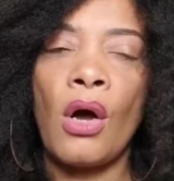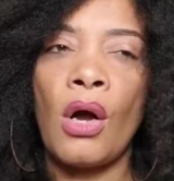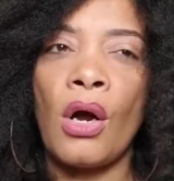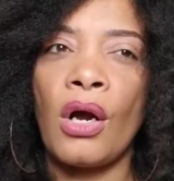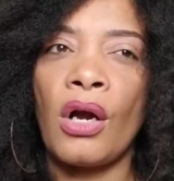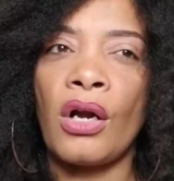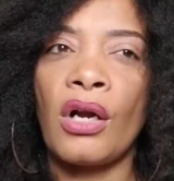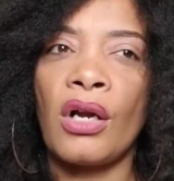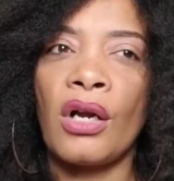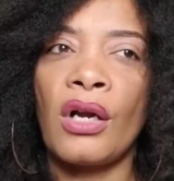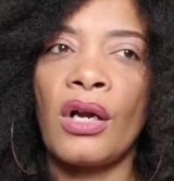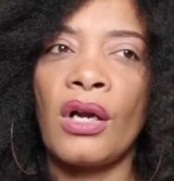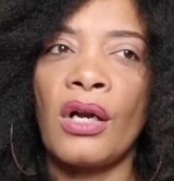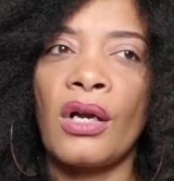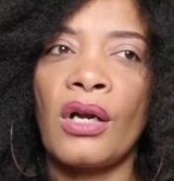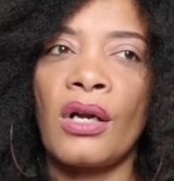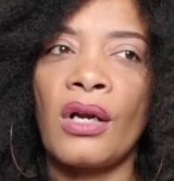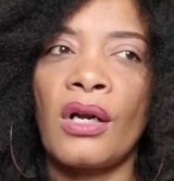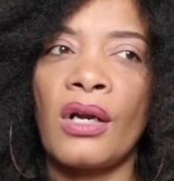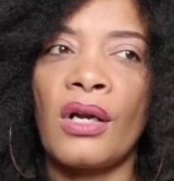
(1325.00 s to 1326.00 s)
who we
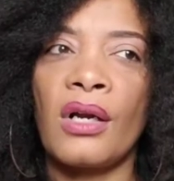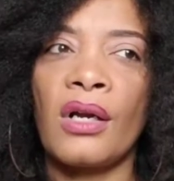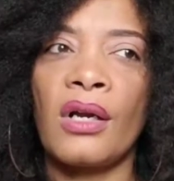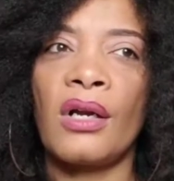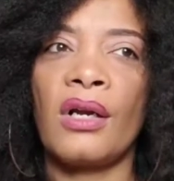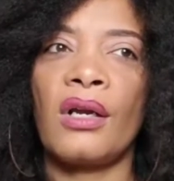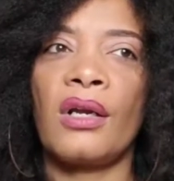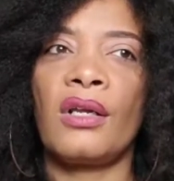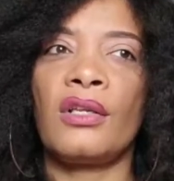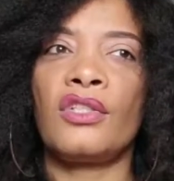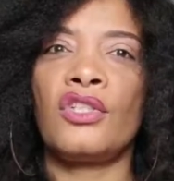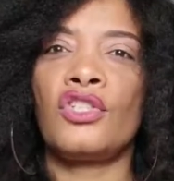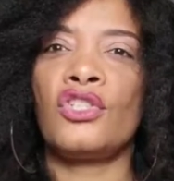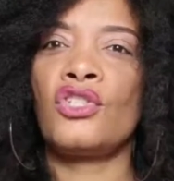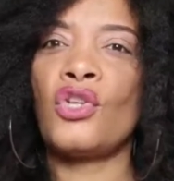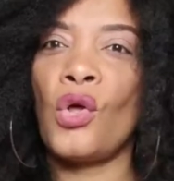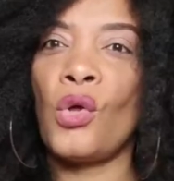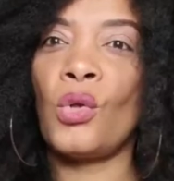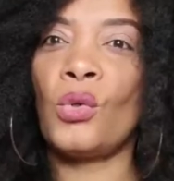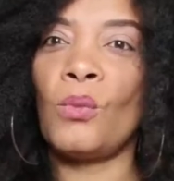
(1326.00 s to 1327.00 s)
are
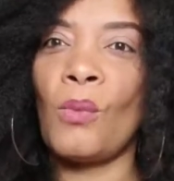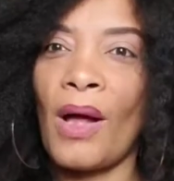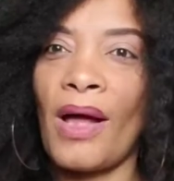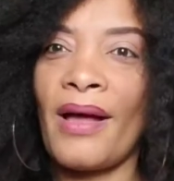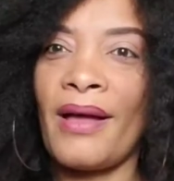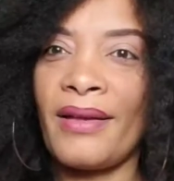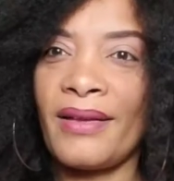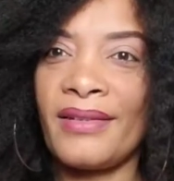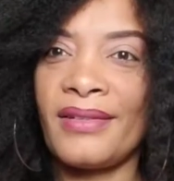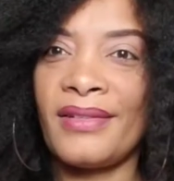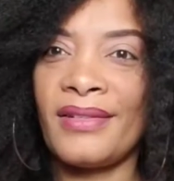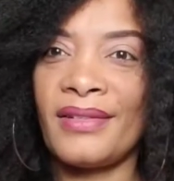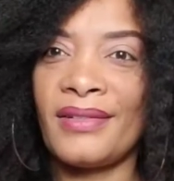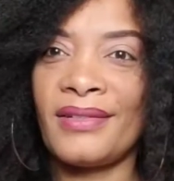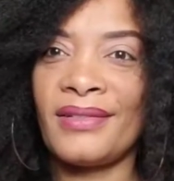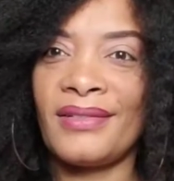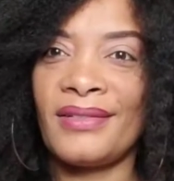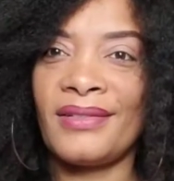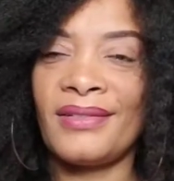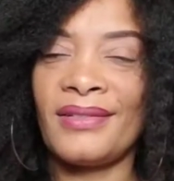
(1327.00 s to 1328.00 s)

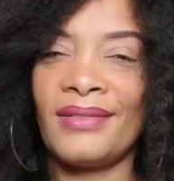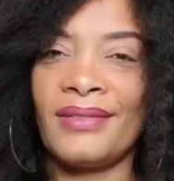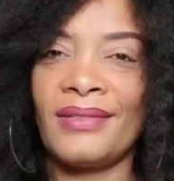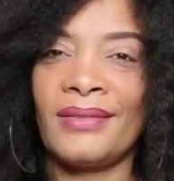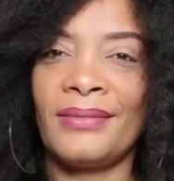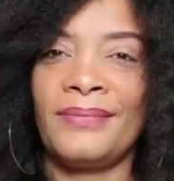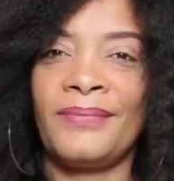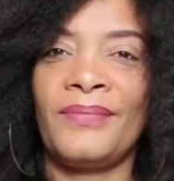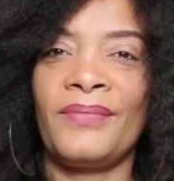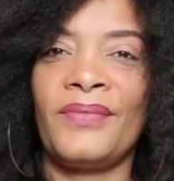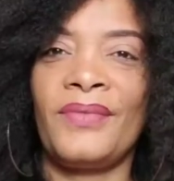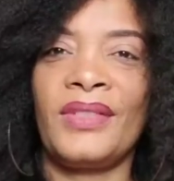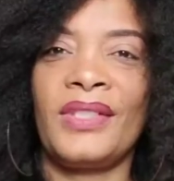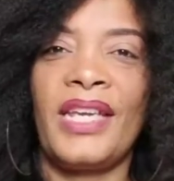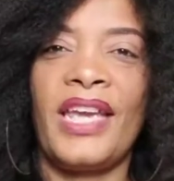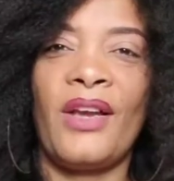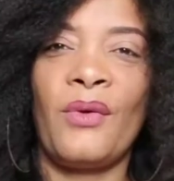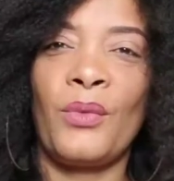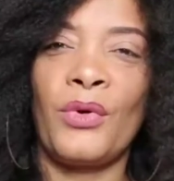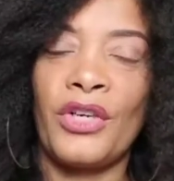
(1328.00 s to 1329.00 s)
soul-wise.
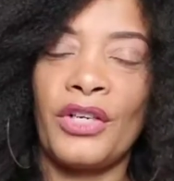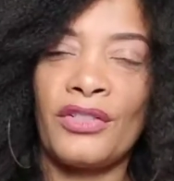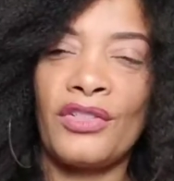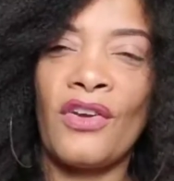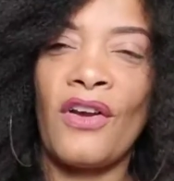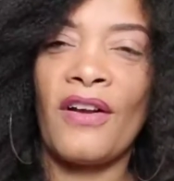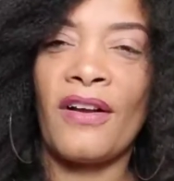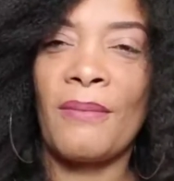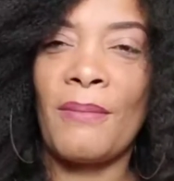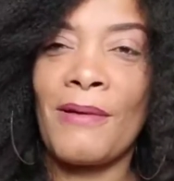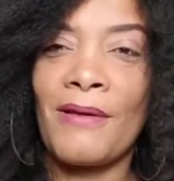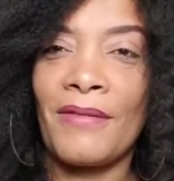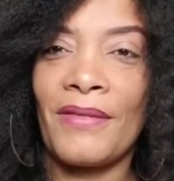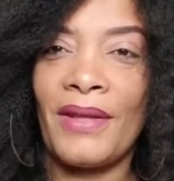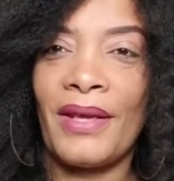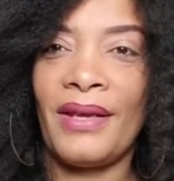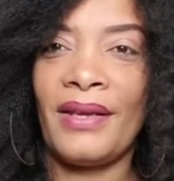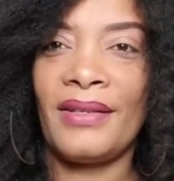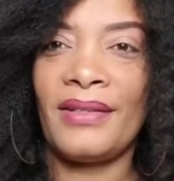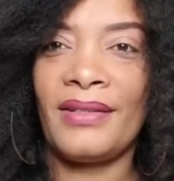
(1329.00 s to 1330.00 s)
And we're
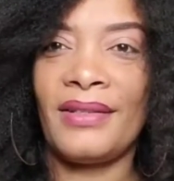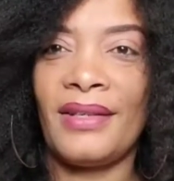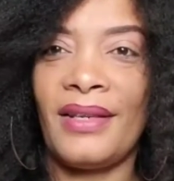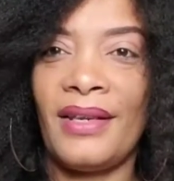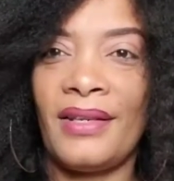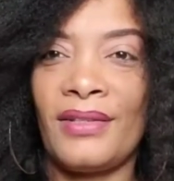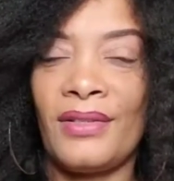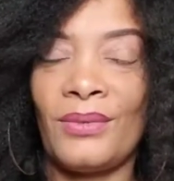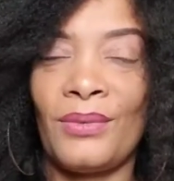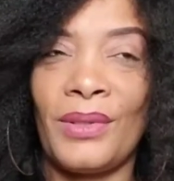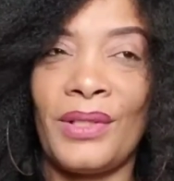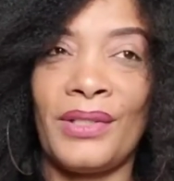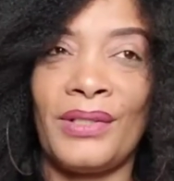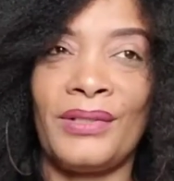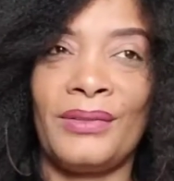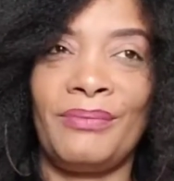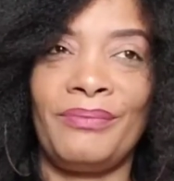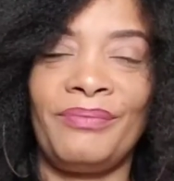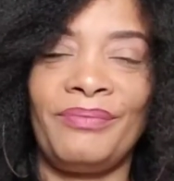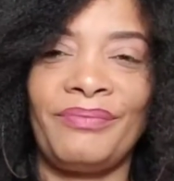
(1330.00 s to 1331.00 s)
going to talk about that
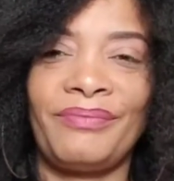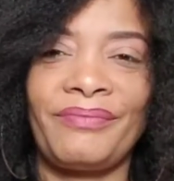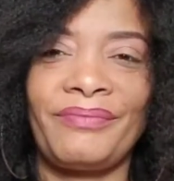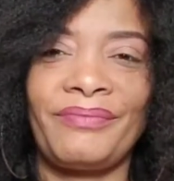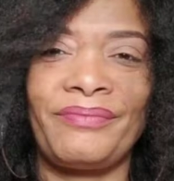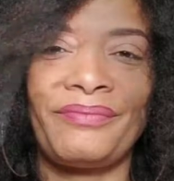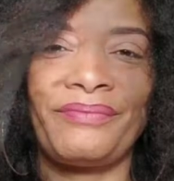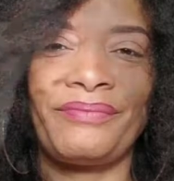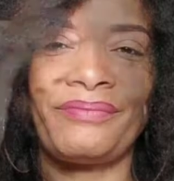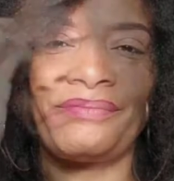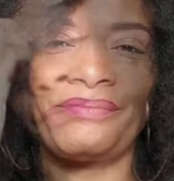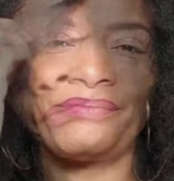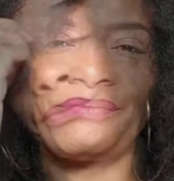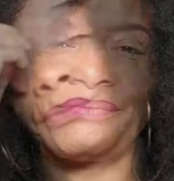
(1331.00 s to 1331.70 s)
as well.